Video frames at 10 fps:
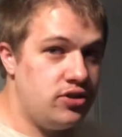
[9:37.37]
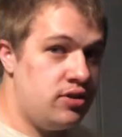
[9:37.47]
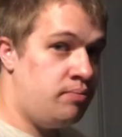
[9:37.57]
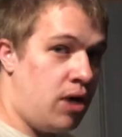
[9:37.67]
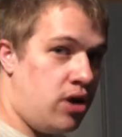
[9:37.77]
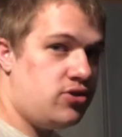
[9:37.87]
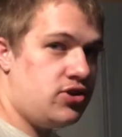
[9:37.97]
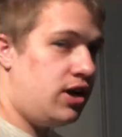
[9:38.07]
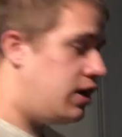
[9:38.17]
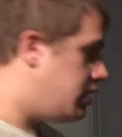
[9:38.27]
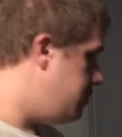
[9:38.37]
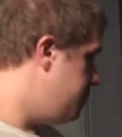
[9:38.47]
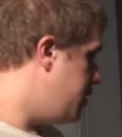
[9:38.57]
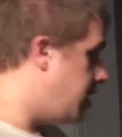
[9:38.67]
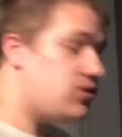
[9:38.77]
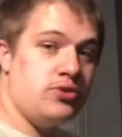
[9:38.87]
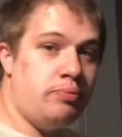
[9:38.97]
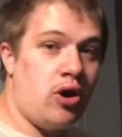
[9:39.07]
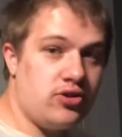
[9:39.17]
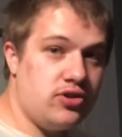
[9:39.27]
Modern Sonic, his
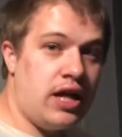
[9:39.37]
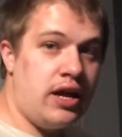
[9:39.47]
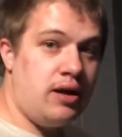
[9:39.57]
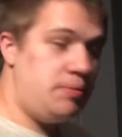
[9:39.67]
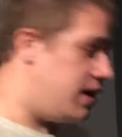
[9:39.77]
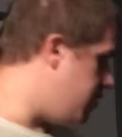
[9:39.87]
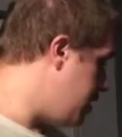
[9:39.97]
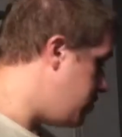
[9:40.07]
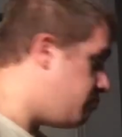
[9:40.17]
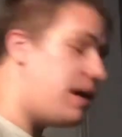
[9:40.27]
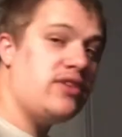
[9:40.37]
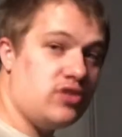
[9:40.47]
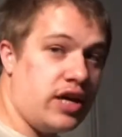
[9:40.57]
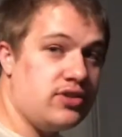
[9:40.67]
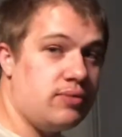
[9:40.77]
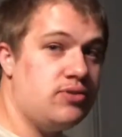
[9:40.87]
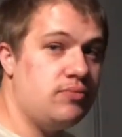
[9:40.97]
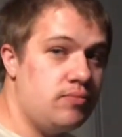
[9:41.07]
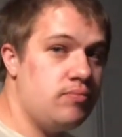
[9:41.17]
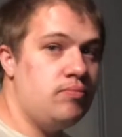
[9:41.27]
sparks light up, and then his base lights up to
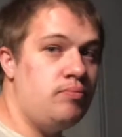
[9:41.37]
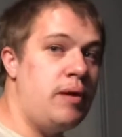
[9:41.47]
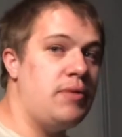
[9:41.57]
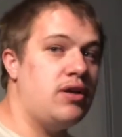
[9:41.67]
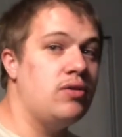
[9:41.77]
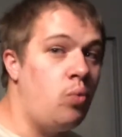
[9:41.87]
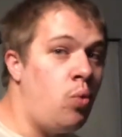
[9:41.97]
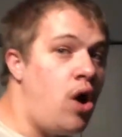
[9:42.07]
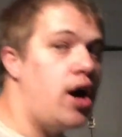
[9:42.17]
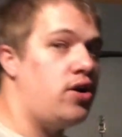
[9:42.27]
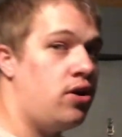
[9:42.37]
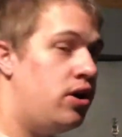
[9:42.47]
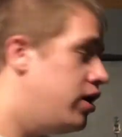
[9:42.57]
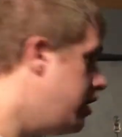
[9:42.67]
mimic water,